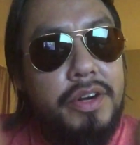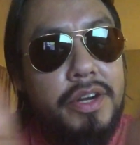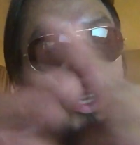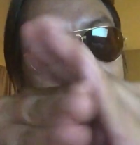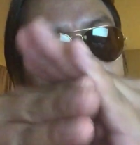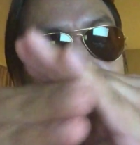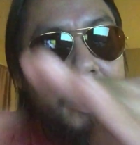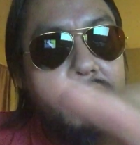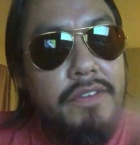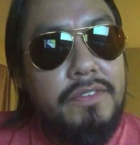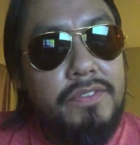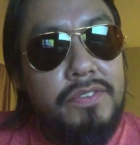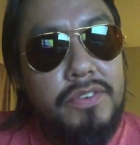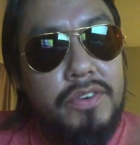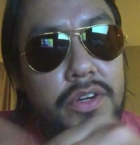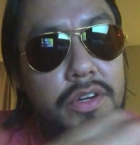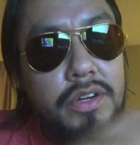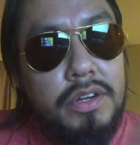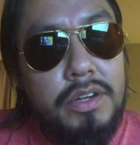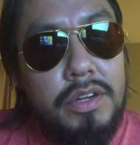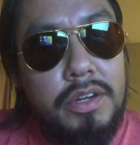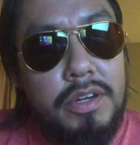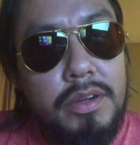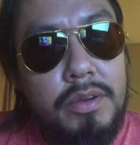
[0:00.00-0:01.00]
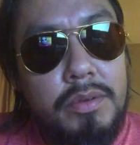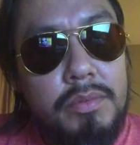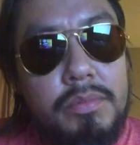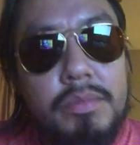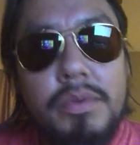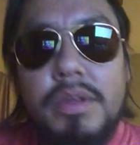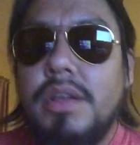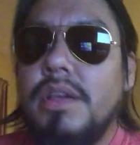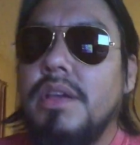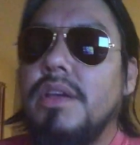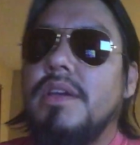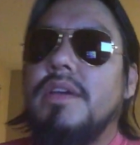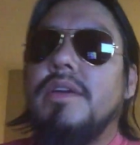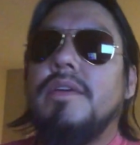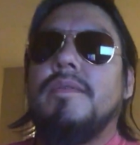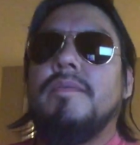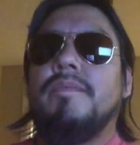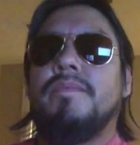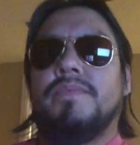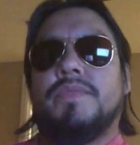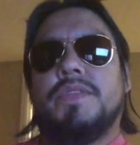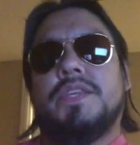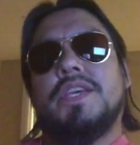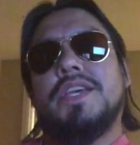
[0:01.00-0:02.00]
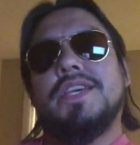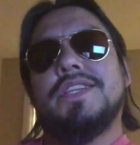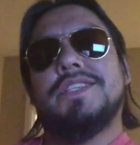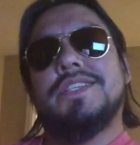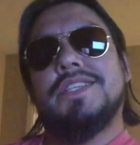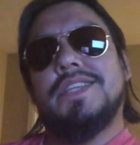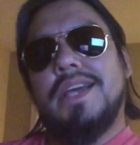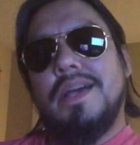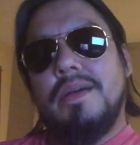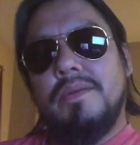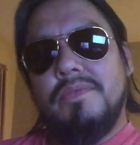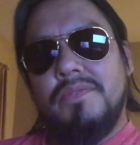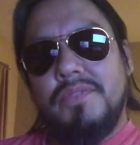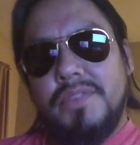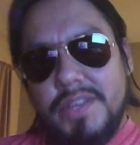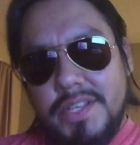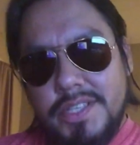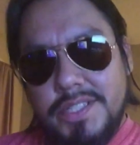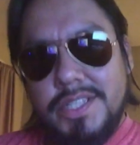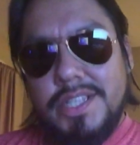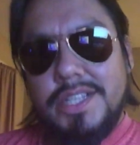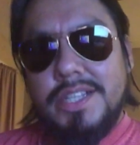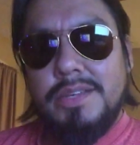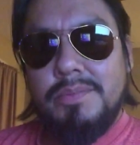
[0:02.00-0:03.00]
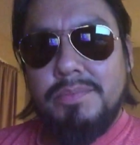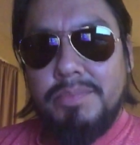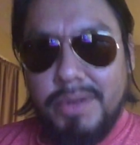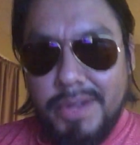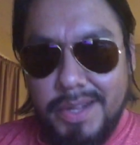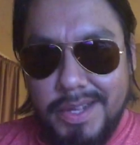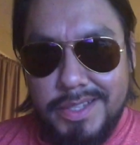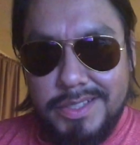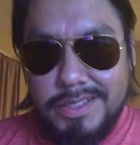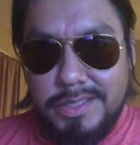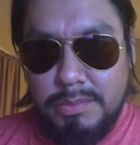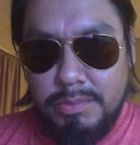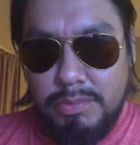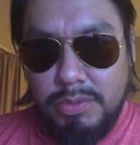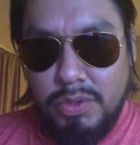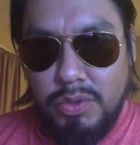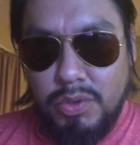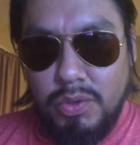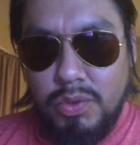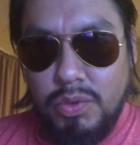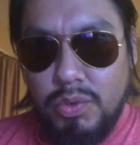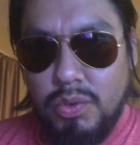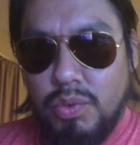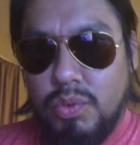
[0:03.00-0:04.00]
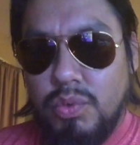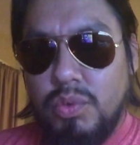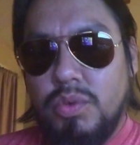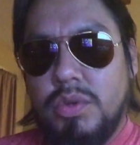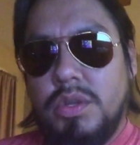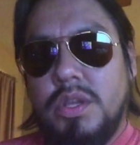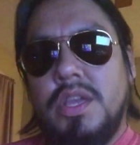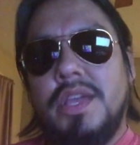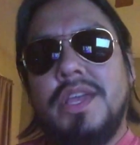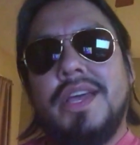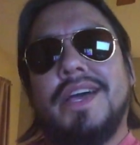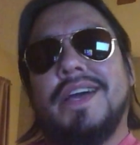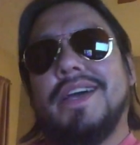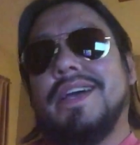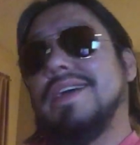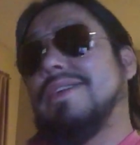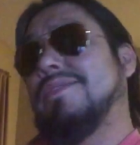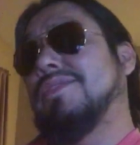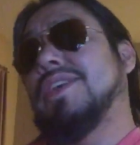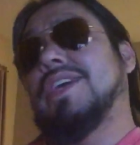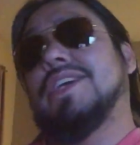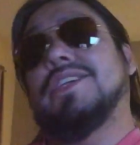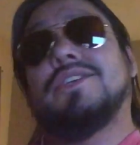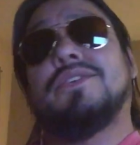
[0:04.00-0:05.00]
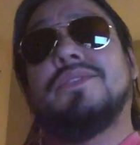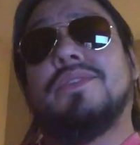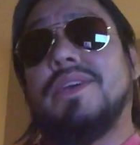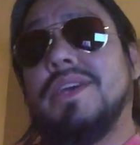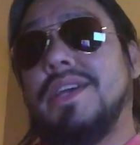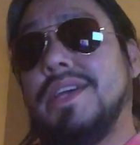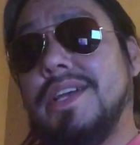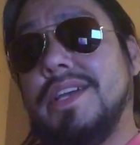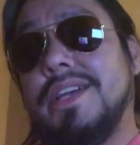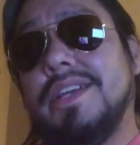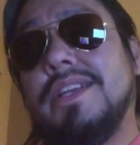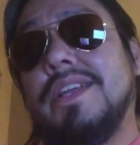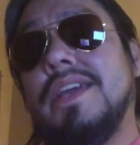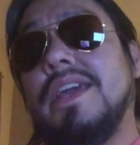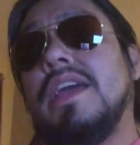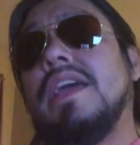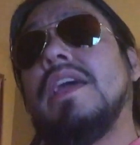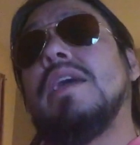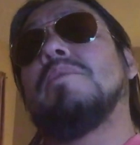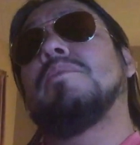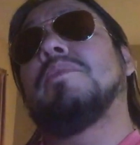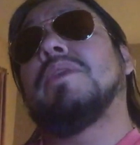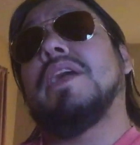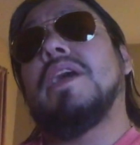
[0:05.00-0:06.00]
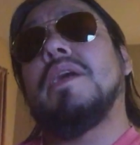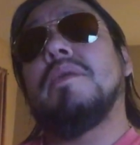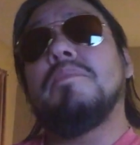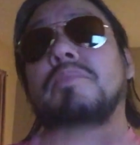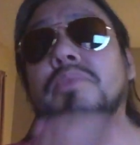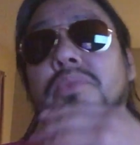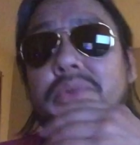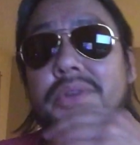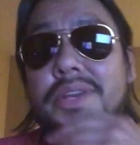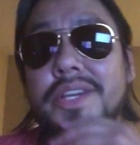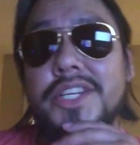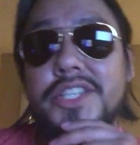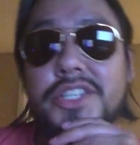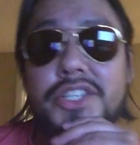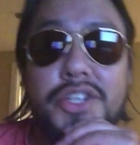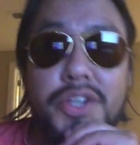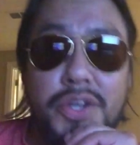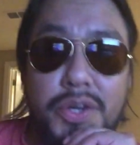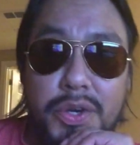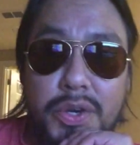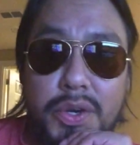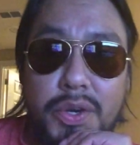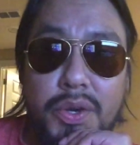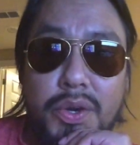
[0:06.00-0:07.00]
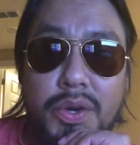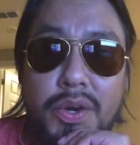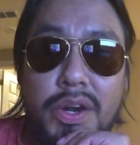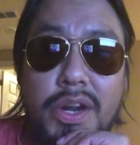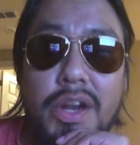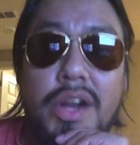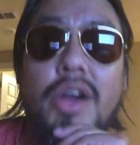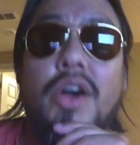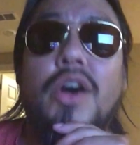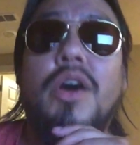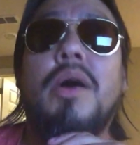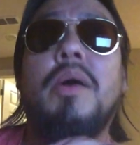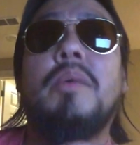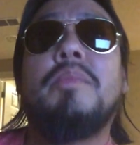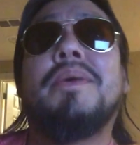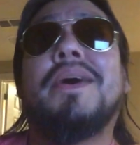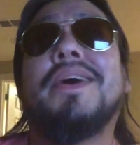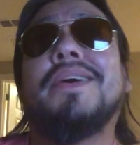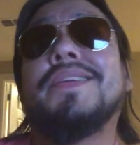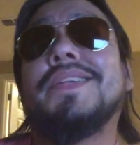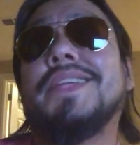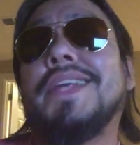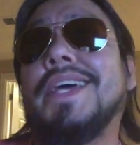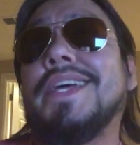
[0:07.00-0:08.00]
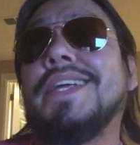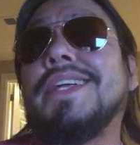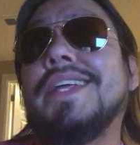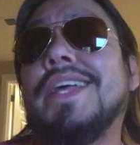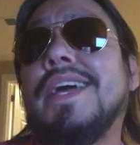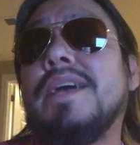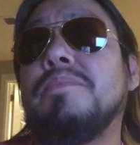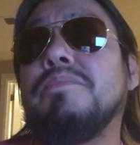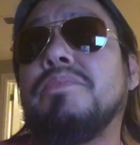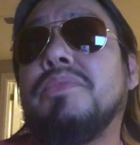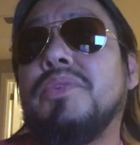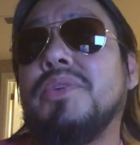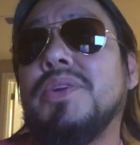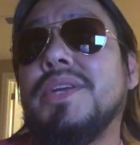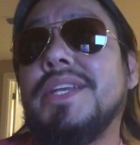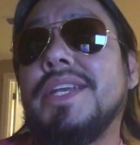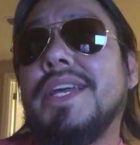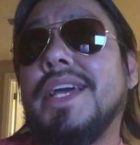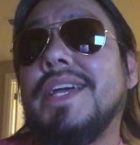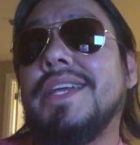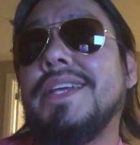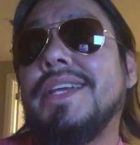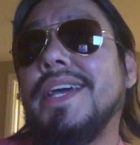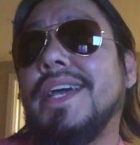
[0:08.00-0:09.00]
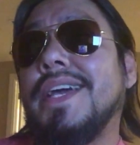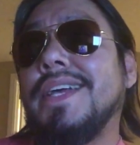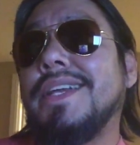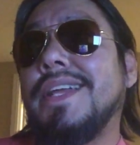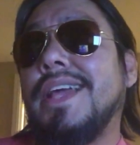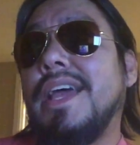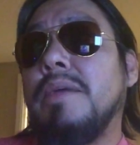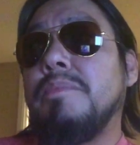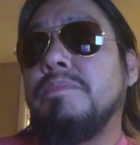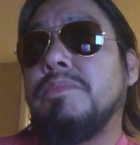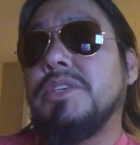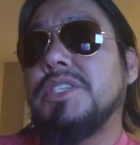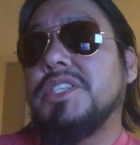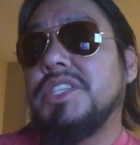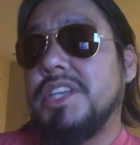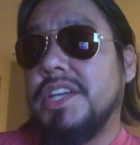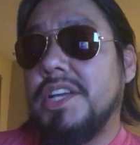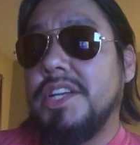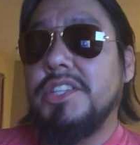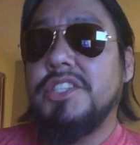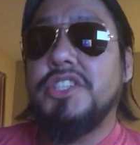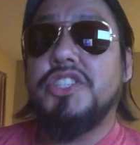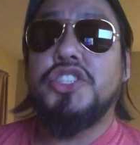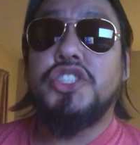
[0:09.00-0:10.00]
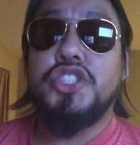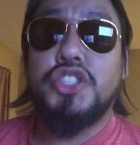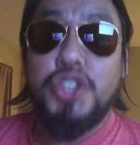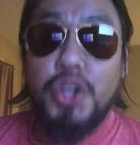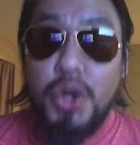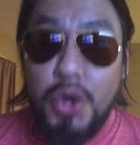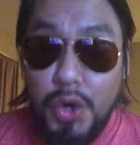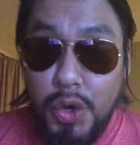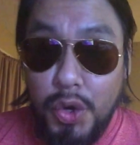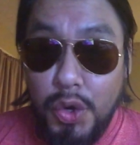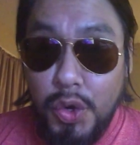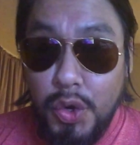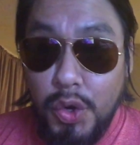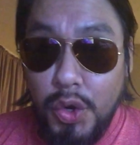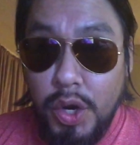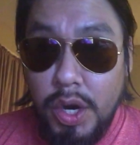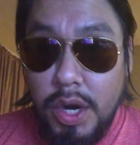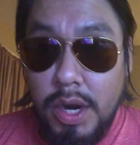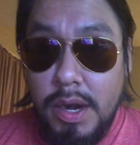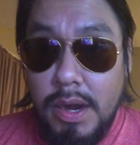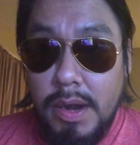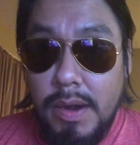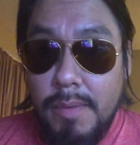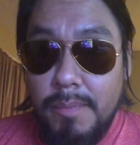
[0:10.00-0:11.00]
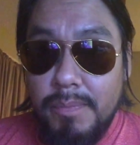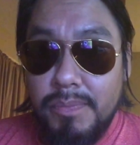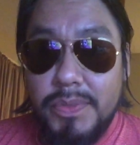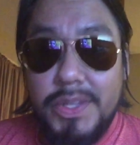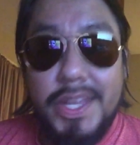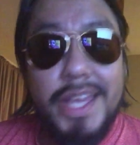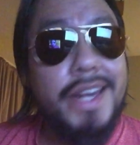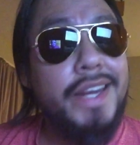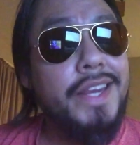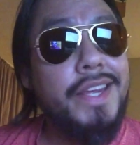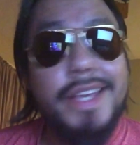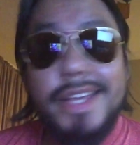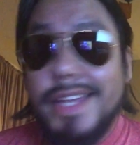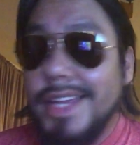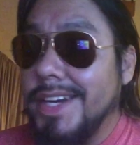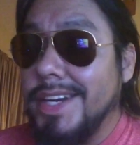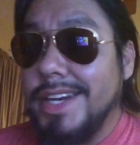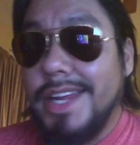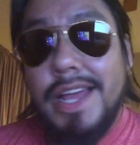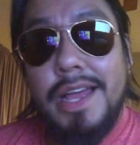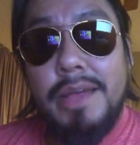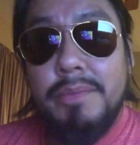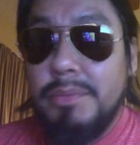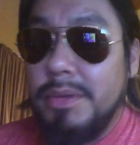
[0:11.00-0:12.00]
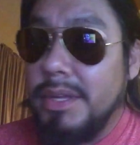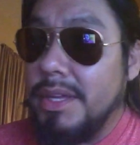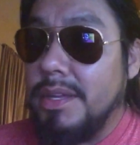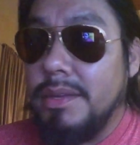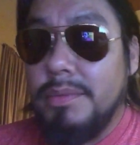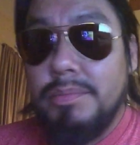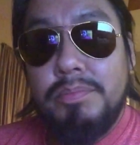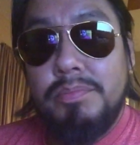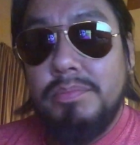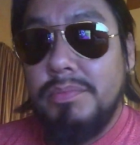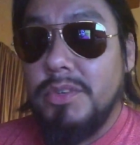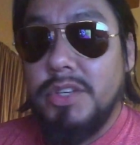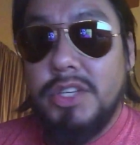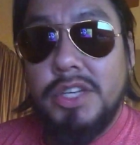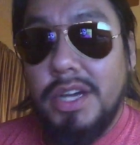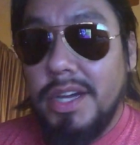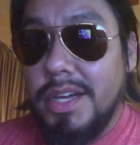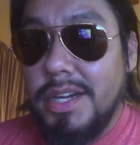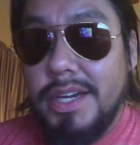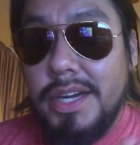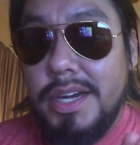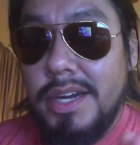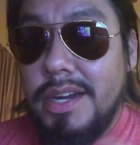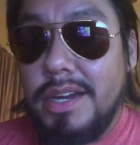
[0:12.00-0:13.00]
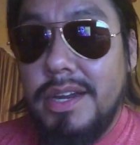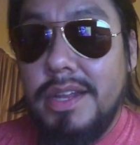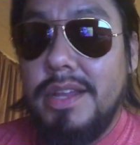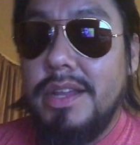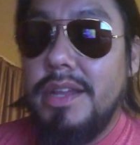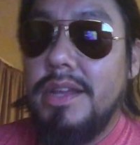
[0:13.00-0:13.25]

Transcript: it came from. It's not physically possible. I have not tried, but I am pretty sure, about 99.999% sure, that it cannot be done